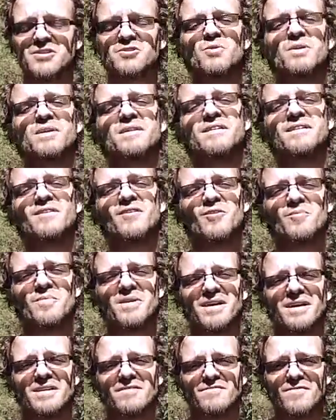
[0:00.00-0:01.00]
he joined the
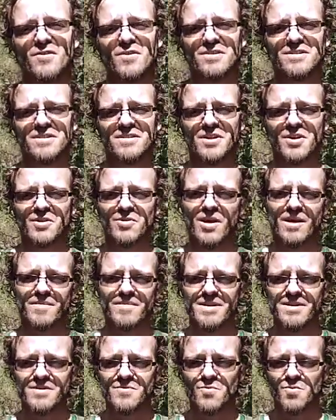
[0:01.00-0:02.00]
army and fought in the
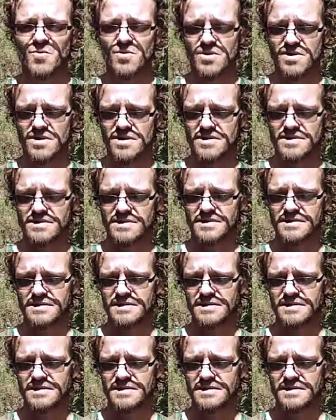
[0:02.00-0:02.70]
Crimean War.